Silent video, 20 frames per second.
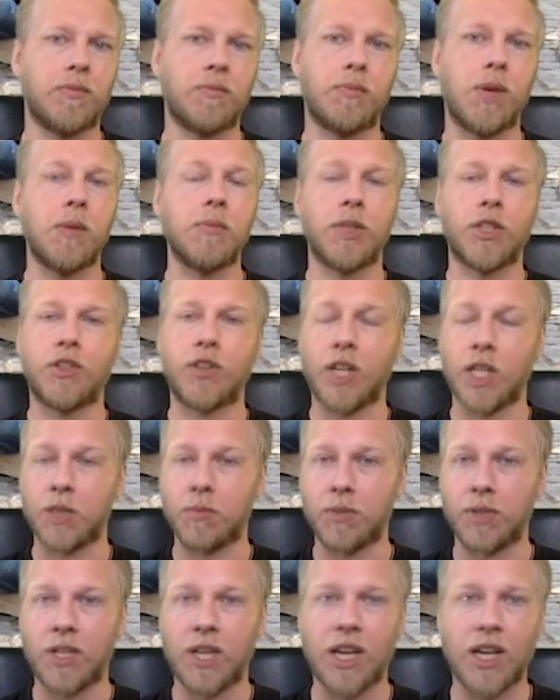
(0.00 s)
public
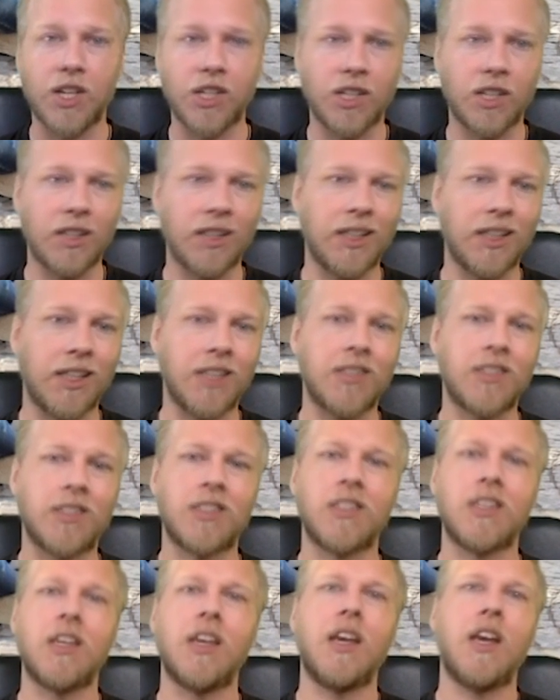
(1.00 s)
transportation
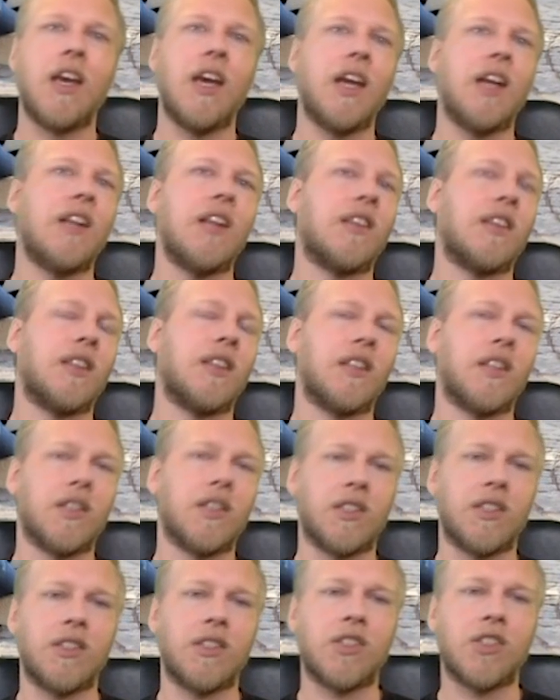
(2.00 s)
lists, anything that
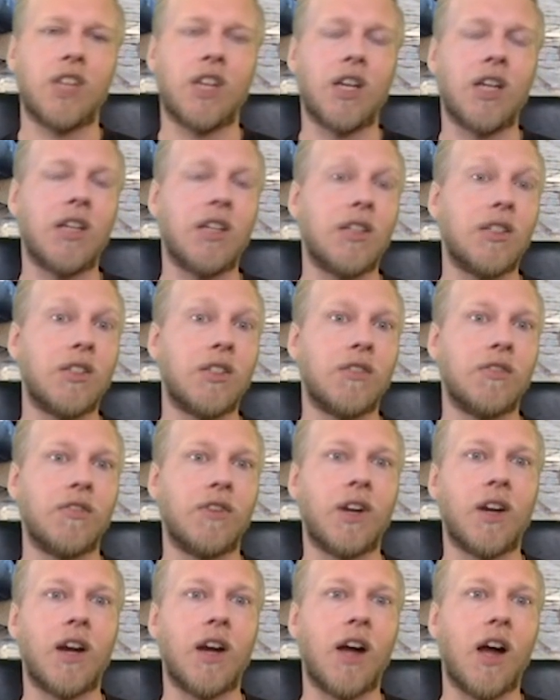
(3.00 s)
doesn't change
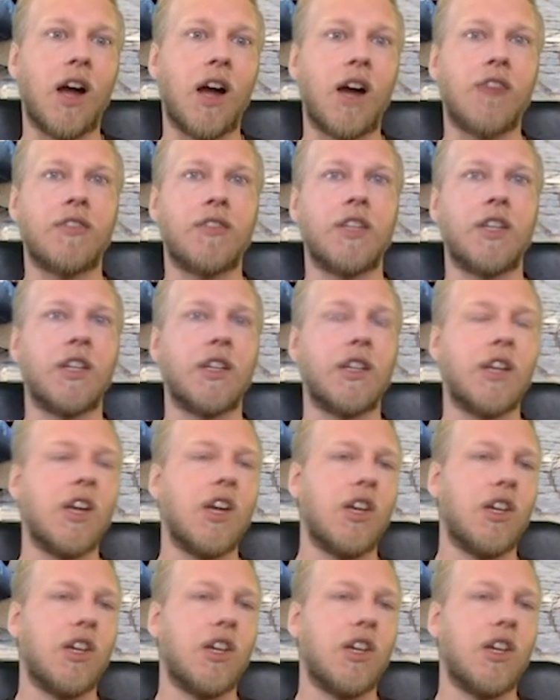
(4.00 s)
very often.